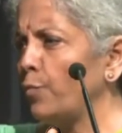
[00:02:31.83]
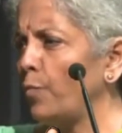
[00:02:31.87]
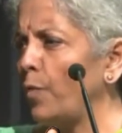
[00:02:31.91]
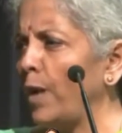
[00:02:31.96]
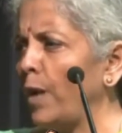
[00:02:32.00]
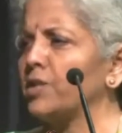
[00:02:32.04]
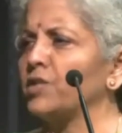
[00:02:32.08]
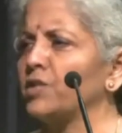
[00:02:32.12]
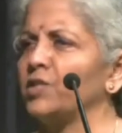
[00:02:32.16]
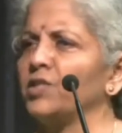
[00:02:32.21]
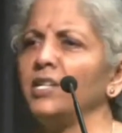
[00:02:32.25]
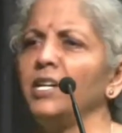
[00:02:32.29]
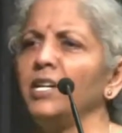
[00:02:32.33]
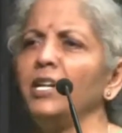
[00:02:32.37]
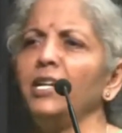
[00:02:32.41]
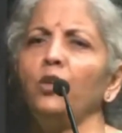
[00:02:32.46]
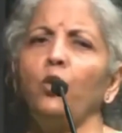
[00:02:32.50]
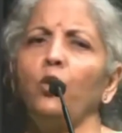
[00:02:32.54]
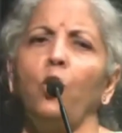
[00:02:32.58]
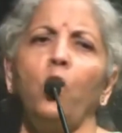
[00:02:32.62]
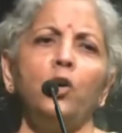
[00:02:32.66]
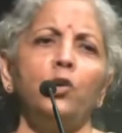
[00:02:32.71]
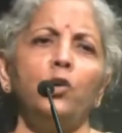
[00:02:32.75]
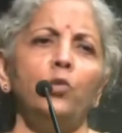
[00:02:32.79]

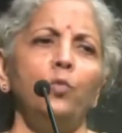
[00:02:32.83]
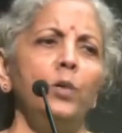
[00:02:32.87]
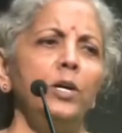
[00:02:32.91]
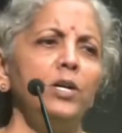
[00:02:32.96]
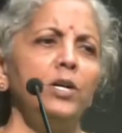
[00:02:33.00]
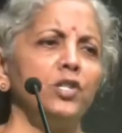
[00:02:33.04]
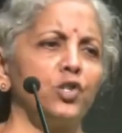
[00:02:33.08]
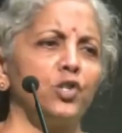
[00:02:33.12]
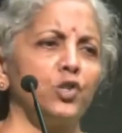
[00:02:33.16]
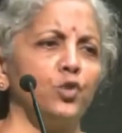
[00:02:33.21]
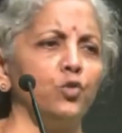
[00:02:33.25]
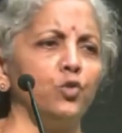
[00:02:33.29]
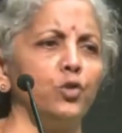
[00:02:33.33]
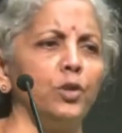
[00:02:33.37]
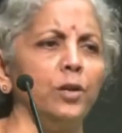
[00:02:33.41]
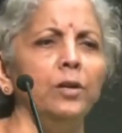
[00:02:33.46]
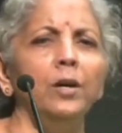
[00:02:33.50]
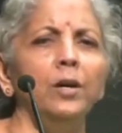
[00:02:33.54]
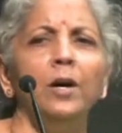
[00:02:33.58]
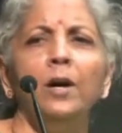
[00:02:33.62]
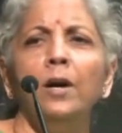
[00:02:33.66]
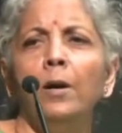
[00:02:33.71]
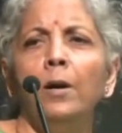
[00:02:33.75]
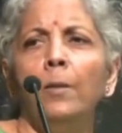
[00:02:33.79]
vaccine onwards to
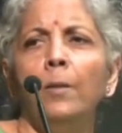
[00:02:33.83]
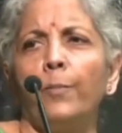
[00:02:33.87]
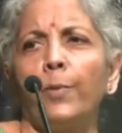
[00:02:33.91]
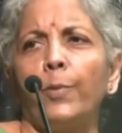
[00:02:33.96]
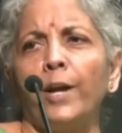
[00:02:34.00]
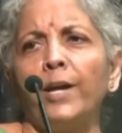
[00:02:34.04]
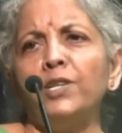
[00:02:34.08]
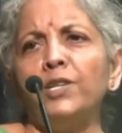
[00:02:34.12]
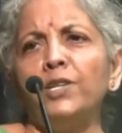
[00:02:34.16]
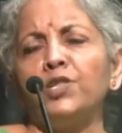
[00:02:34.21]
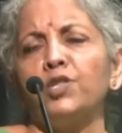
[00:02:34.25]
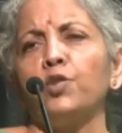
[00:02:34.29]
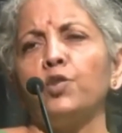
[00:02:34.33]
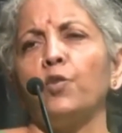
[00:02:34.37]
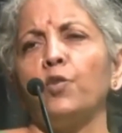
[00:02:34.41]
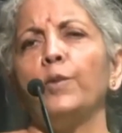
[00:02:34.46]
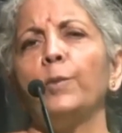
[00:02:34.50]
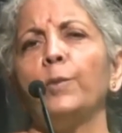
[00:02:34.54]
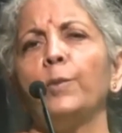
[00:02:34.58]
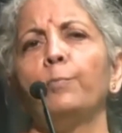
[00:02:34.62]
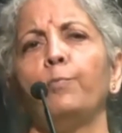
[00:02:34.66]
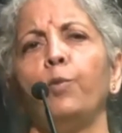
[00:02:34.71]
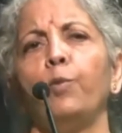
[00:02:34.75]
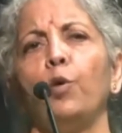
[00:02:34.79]
the price of
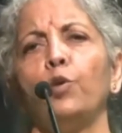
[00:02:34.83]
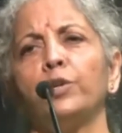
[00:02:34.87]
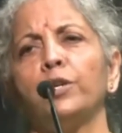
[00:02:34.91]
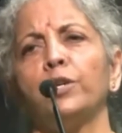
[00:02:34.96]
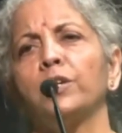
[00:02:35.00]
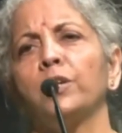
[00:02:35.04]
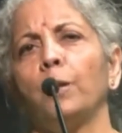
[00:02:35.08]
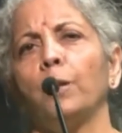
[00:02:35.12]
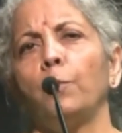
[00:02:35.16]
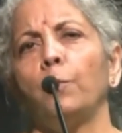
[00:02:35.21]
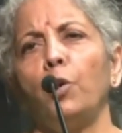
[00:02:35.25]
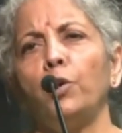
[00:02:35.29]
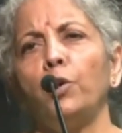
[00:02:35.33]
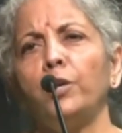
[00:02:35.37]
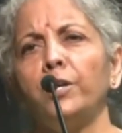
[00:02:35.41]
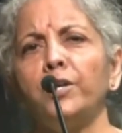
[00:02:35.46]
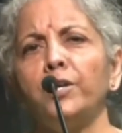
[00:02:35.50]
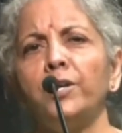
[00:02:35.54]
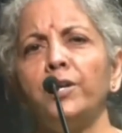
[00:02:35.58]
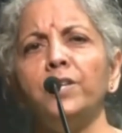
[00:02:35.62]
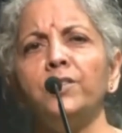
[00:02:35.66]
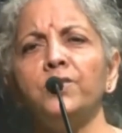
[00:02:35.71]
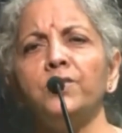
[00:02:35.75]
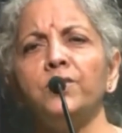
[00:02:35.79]
imported
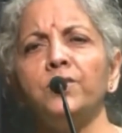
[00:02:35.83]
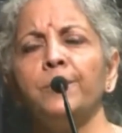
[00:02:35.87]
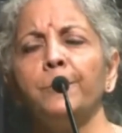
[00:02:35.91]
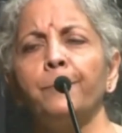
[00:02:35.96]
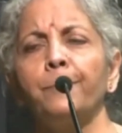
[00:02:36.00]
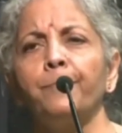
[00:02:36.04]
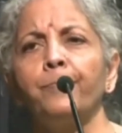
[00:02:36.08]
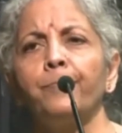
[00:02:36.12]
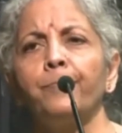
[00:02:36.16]
commodities